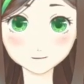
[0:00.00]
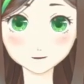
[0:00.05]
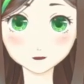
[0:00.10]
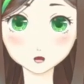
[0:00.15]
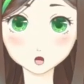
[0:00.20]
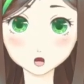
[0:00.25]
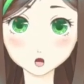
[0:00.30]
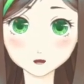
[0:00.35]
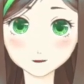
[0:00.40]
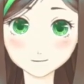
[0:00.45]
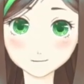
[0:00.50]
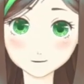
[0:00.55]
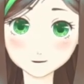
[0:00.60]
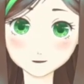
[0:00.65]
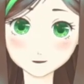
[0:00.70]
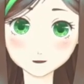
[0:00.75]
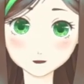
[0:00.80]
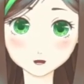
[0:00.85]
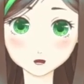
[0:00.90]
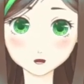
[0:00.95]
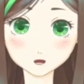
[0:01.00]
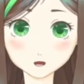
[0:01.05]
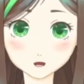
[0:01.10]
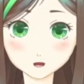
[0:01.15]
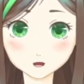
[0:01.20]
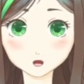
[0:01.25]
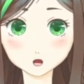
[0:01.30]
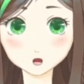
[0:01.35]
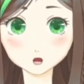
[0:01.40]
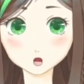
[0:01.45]
for each
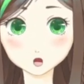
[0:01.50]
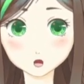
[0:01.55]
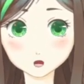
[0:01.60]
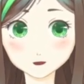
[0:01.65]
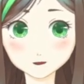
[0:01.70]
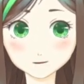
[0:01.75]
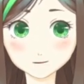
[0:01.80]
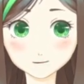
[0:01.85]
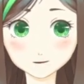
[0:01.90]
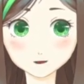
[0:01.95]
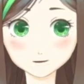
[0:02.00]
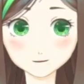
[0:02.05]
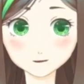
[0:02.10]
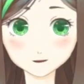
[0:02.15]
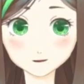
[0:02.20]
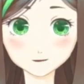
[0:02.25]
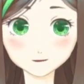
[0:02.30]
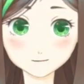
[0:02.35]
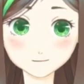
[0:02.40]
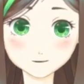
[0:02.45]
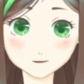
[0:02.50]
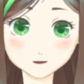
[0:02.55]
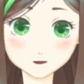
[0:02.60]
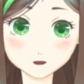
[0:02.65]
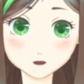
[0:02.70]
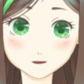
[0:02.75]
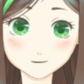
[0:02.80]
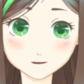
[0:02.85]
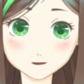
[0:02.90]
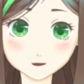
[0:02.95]
dialog bubble you see on the
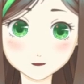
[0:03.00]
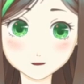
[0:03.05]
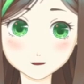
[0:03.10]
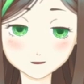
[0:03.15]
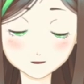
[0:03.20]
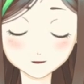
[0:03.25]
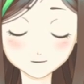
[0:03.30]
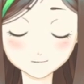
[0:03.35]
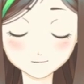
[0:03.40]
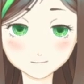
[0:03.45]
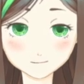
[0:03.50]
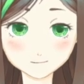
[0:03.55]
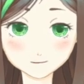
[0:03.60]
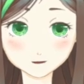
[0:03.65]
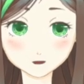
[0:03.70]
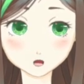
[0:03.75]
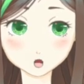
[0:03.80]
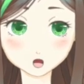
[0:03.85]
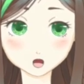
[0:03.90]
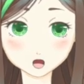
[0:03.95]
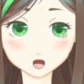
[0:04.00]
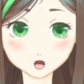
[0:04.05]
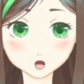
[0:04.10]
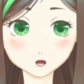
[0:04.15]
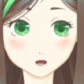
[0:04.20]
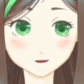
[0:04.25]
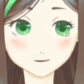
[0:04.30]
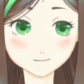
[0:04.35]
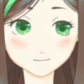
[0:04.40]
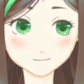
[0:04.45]
screen, I
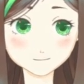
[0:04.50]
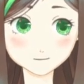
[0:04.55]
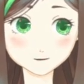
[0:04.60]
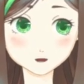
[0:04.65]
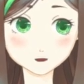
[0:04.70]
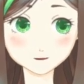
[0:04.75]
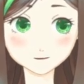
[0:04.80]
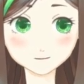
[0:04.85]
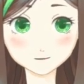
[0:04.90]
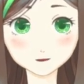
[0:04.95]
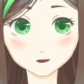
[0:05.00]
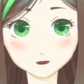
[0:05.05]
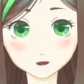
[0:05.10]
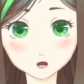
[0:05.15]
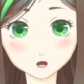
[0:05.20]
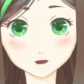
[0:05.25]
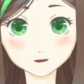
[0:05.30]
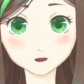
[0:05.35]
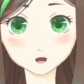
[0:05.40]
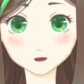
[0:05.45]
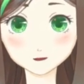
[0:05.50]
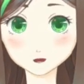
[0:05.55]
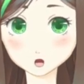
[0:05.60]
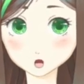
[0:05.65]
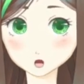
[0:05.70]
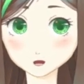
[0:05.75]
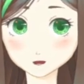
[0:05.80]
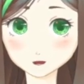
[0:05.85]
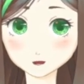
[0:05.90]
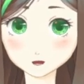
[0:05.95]
create a scriptable object.
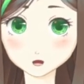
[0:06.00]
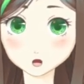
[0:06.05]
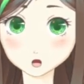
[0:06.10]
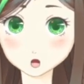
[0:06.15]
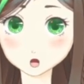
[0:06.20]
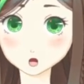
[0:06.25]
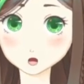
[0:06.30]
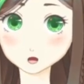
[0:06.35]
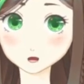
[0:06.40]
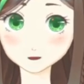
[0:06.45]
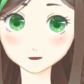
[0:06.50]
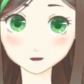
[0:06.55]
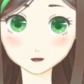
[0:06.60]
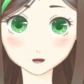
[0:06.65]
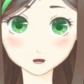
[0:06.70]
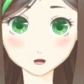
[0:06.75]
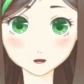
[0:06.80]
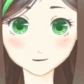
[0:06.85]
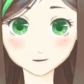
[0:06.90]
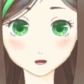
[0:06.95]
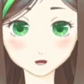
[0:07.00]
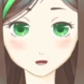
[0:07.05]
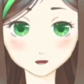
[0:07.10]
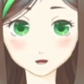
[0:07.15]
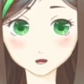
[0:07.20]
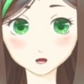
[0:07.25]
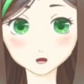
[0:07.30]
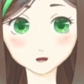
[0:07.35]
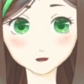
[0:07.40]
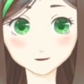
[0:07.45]
It will keep all the
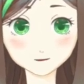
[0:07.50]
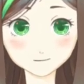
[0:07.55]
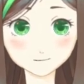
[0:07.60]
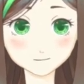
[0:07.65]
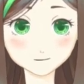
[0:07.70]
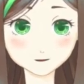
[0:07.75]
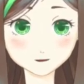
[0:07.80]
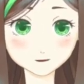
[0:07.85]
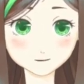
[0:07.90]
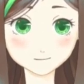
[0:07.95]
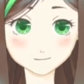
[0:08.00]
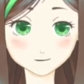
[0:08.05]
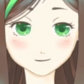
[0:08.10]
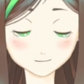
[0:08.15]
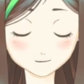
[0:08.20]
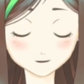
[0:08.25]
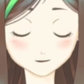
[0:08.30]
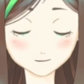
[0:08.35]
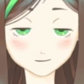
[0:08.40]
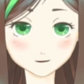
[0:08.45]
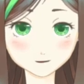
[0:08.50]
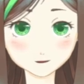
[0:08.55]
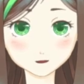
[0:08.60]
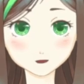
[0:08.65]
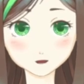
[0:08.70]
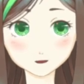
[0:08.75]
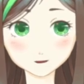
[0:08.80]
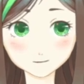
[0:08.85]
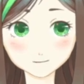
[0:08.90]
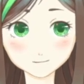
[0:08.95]
necessary information, like
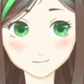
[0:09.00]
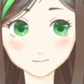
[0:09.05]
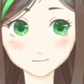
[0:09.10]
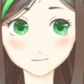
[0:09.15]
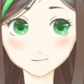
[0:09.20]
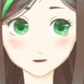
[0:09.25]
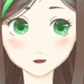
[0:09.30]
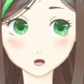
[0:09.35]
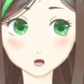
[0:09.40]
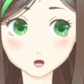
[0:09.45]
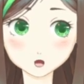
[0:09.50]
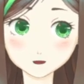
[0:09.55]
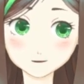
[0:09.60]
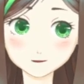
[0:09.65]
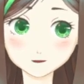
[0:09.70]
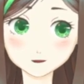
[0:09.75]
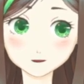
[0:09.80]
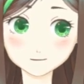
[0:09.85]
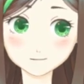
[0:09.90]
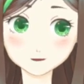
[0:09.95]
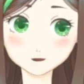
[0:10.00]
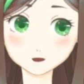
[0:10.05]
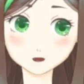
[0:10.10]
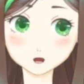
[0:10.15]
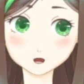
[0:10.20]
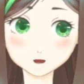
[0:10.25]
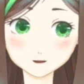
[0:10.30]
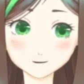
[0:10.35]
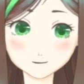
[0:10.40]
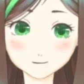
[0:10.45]
the variable of the
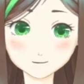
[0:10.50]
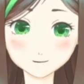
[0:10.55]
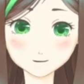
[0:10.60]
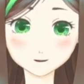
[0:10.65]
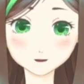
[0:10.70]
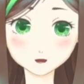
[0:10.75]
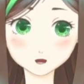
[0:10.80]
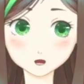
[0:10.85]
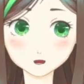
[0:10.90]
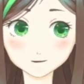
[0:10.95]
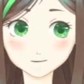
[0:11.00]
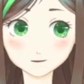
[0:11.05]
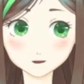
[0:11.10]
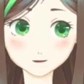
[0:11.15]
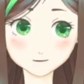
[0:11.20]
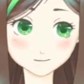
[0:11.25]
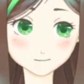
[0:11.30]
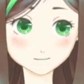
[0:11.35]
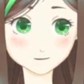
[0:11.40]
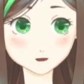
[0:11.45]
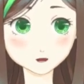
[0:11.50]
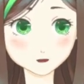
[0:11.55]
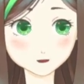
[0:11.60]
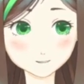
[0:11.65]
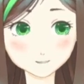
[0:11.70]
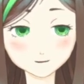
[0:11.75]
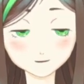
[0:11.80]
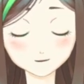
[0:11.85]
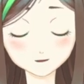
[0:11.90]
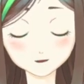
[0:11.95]
text for the localization
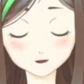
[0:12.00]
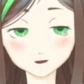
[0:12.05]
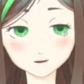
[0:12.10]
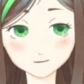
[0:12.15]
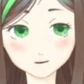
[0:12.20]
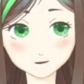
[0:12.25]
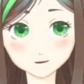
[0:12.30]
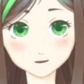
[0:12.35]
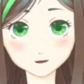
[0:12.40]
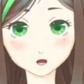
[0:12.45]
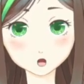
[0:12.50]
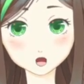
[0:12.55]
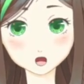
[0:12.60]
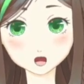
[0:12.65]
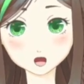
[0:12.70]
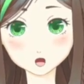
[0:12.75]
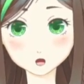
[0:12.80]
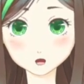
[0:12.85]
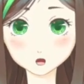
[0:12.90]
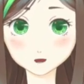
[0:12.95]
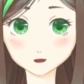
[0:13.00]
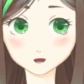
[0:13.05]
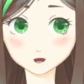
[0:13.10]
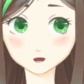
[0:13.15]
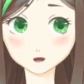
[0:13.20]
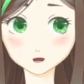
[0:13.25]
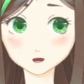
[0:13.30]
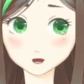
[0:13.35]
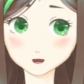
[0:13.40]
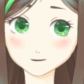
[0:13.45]
table, an optional
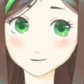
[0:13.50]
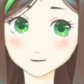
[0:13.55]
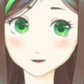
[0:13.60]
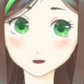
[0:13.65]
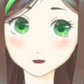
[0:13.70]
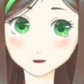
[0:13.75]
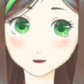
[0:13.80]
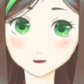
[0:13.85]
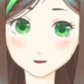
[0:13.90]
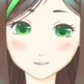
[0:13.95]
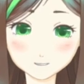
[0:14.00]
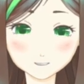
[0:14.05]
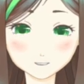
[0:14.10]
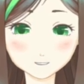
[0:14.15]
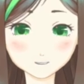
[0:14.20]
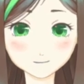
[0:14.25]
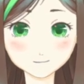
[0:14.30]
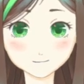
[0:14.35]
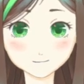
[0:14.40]
NPC name